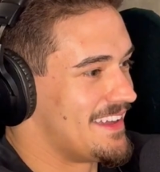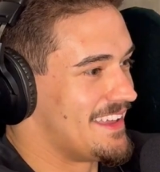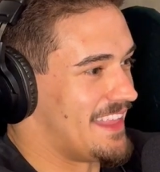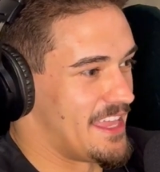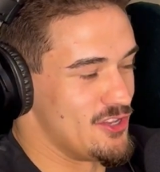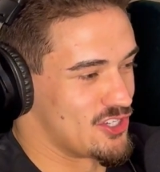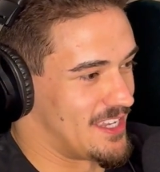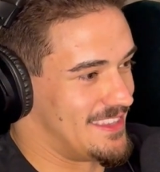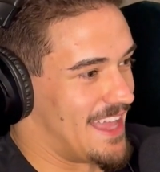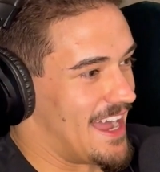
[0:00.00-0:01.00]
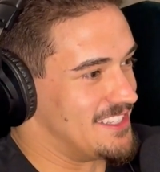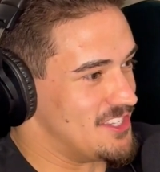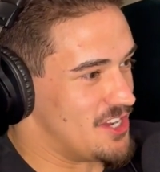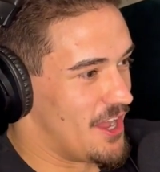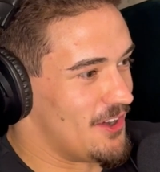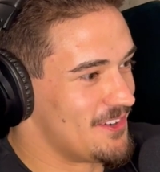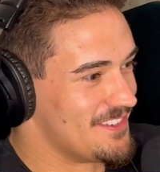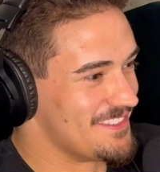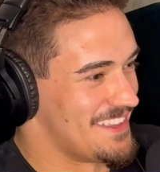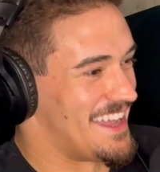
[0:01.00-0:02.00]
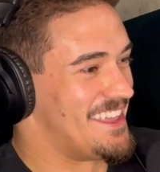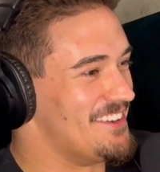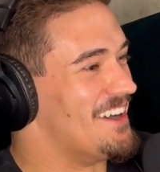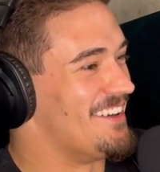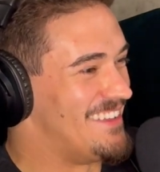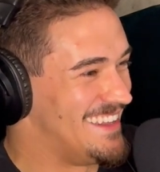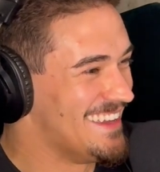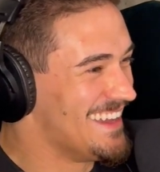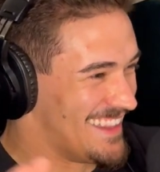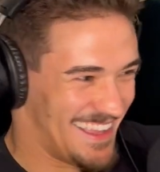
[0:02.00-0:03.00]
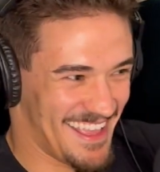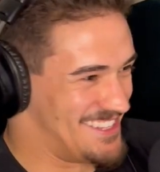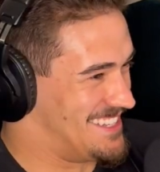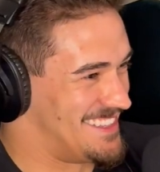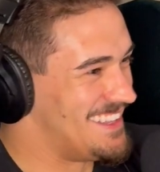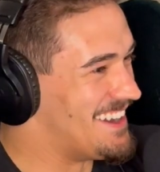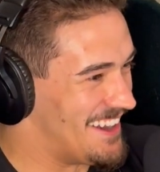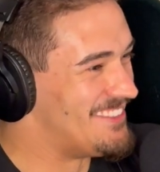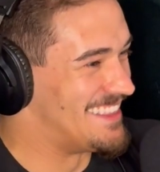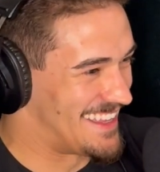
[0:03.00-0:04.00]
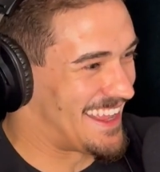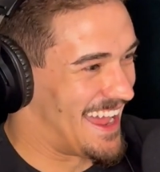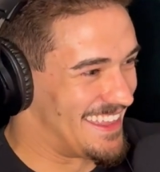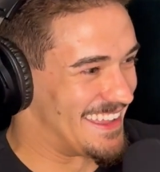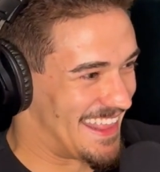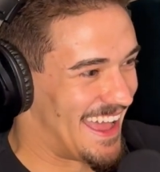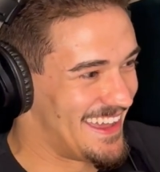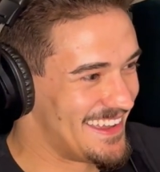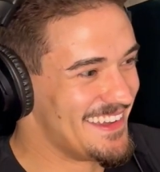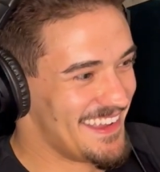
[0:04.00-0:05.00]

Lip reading: Like he just like dies in jail. Like you know what I mean? Like it just you know what I mean? Like kind of like that.